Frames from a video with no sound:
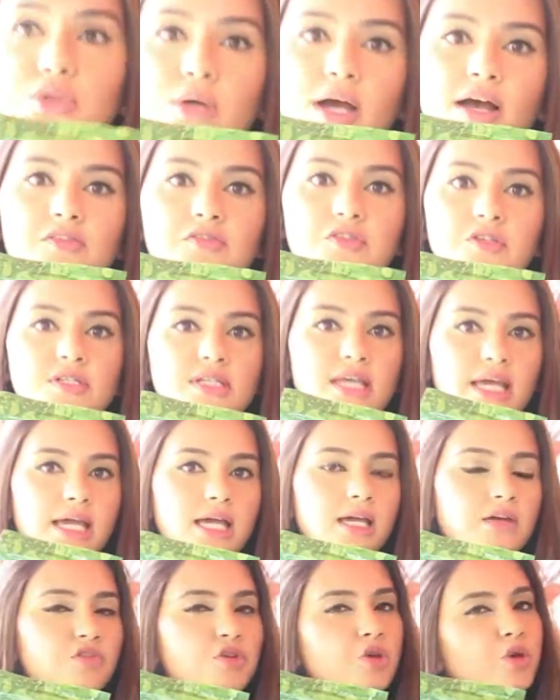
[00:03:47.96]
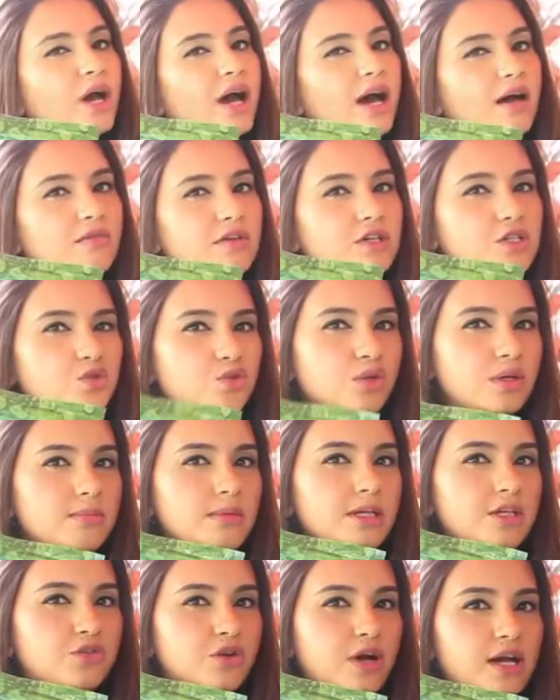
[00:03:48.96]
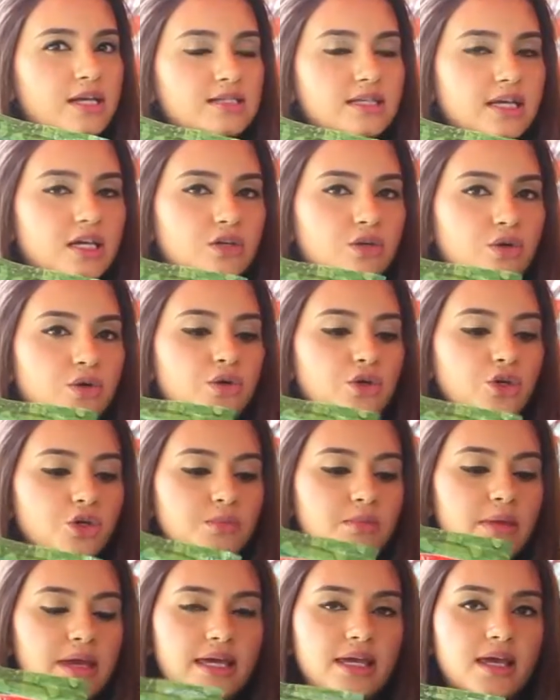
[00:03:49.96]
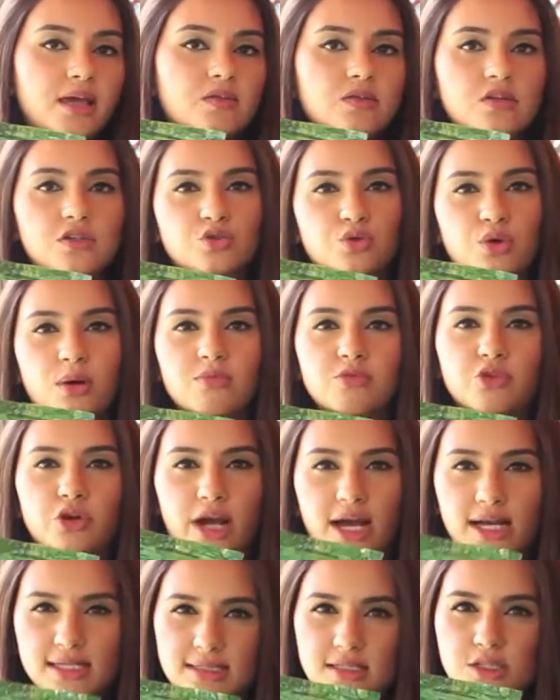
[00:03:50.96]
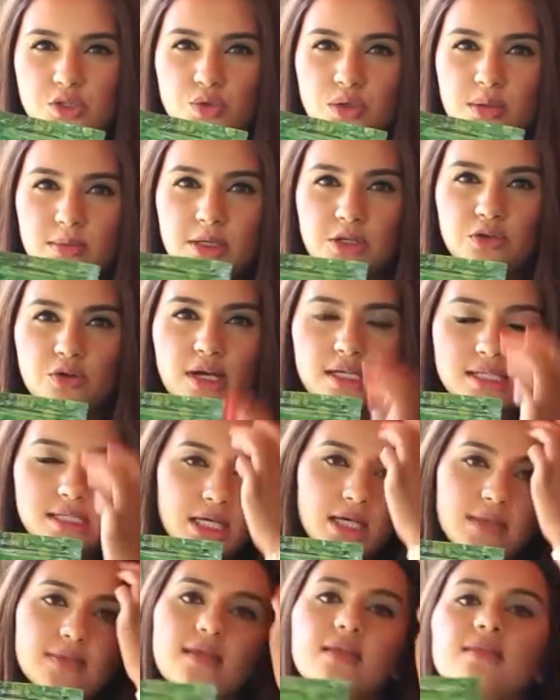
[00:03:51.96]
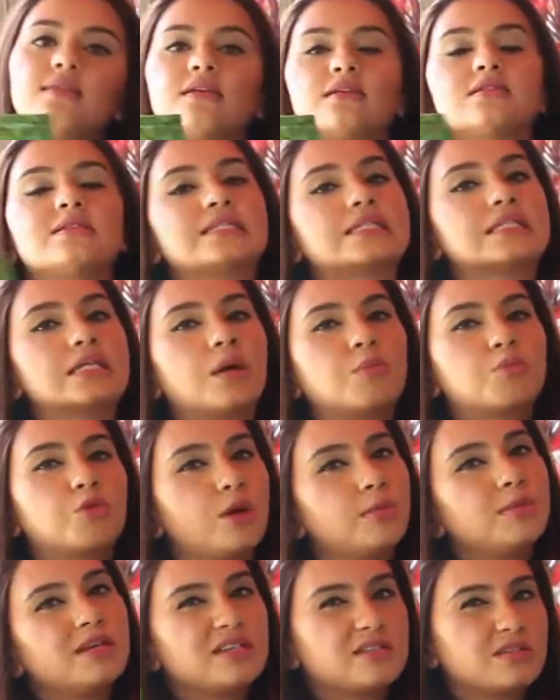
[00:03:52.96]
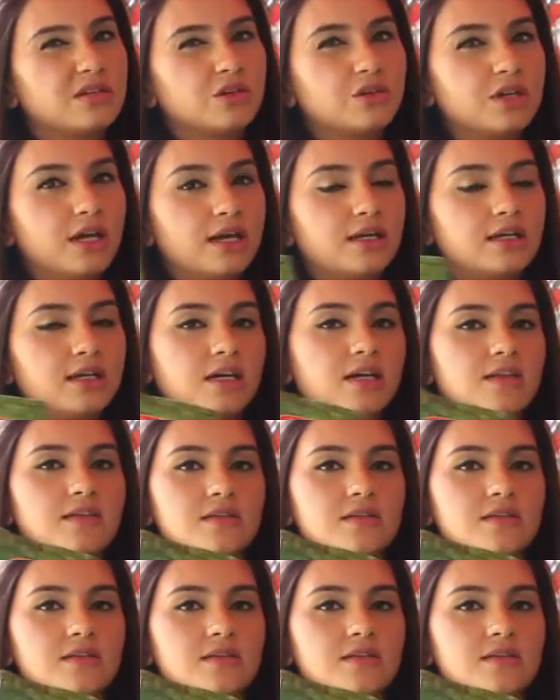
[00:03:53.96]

have to say, if you have extremely dry skin, or who you're making this scrub for has extremely dry skin, then this probably isn't a good idea.